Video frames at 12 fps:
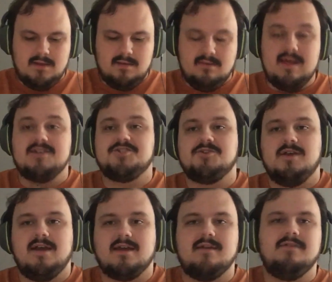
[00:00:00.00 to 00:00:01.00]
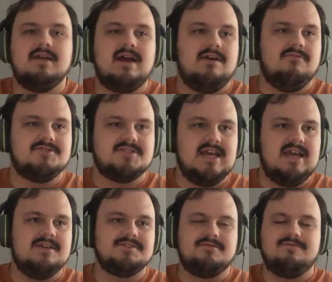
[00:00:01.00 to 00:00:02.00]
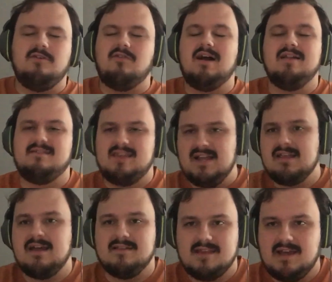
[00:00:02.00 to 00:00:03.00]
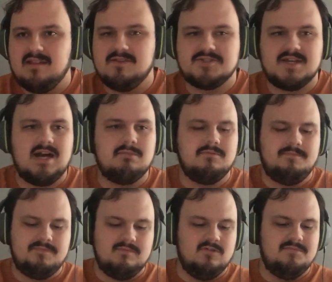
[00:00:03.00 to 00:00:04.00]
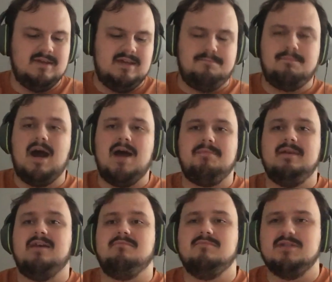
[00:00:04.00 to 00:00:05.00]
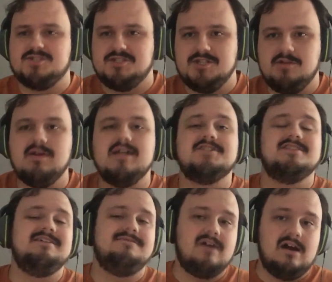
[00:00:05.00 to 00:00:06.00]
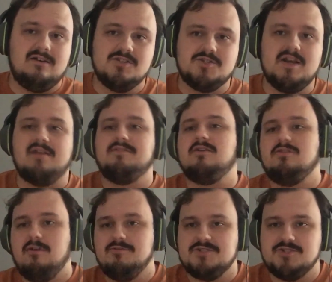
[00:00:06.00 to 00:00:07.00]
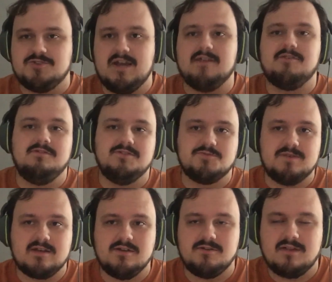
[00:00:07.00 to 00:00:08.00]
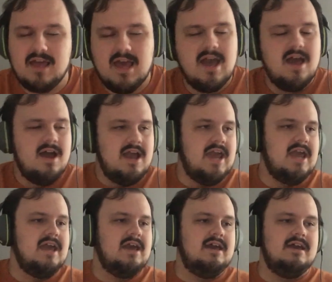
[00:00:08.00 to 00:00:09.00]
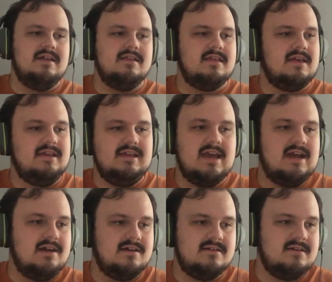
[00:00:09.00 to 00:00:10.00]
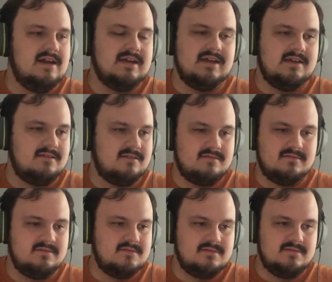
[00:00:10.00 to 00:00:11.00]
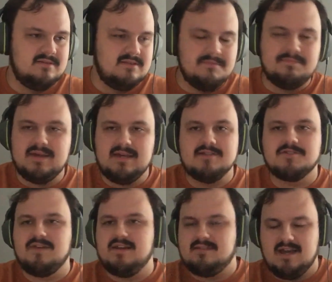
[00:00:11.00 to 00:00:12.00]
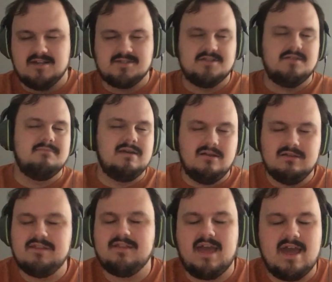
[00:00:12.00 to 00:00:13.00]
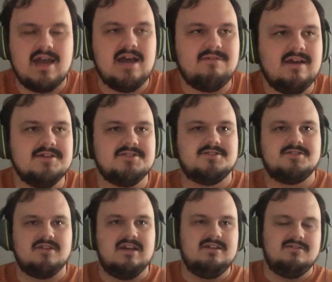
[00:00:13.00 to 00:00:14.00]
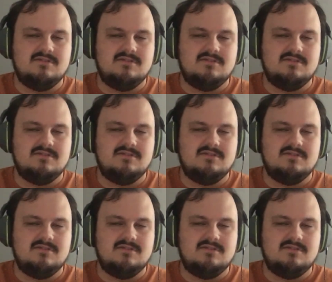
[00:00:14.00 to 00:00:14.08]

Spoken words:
Last track that I would say is a full-on 10 out of 10 on this album would be Poppy, I Miss You. It's the final track, the closing track to this record. And yeah, again, the beat is fantastic. The melody that they have has a slight